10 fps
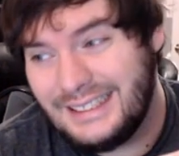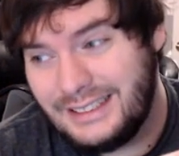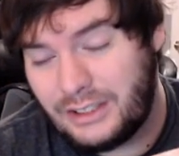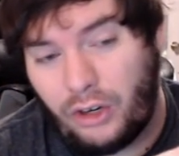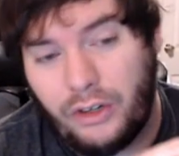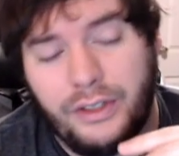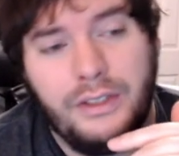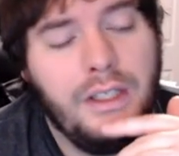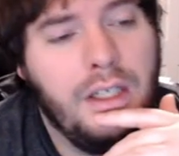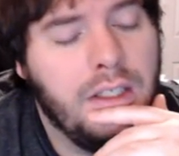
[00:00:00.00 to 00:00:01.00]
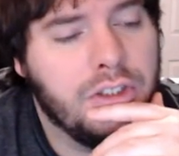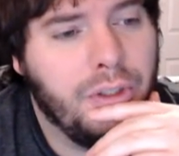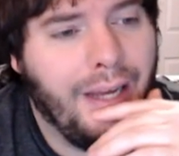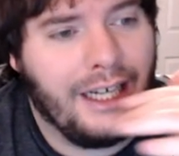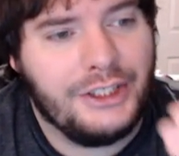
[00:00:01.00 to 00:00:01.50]
It's hard
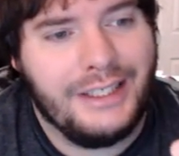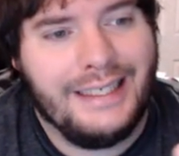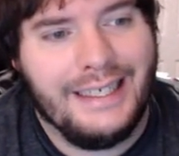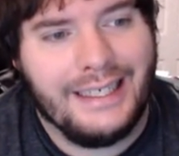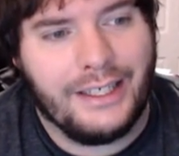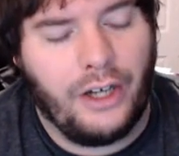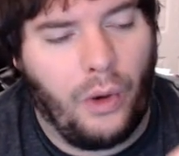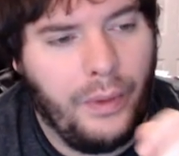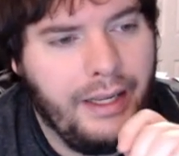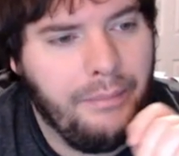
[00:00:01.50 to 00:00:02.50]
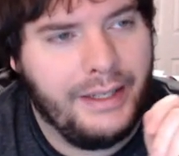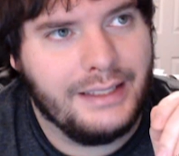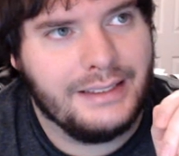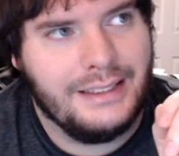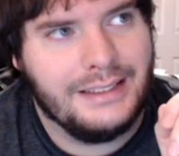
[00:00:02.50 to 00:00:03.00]
to actually get it going
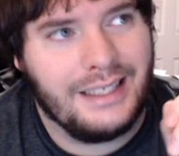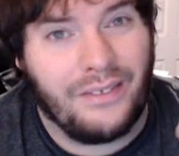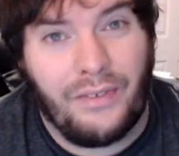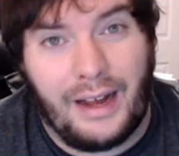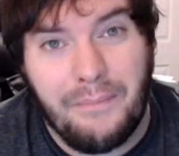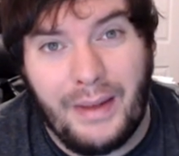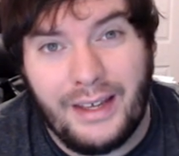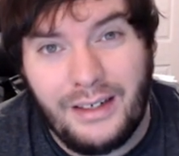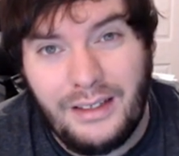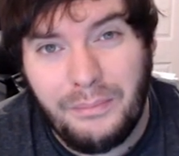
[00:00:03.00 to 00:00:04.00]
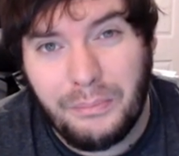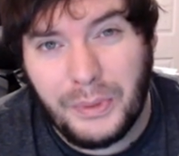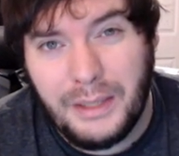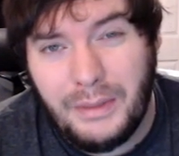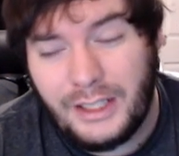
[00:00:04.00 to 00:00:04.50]
because it is like 5 mana,
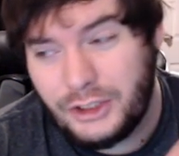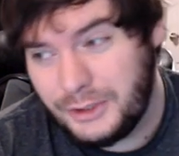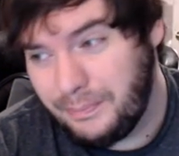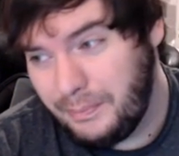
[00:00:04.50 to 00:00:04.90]
pretty much,